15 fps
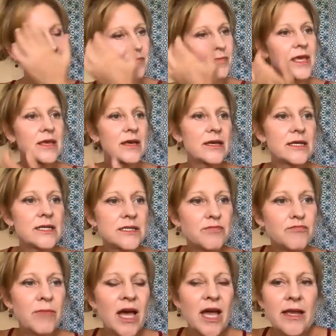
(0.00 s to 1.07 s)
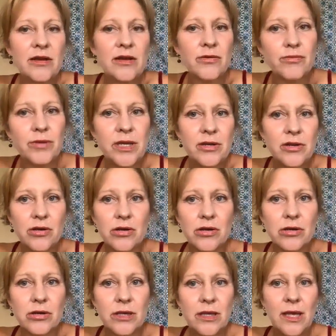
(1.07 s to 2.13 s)
because my
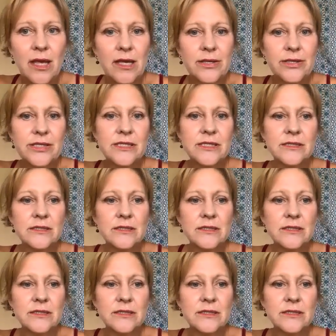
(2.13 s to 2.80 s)
career has,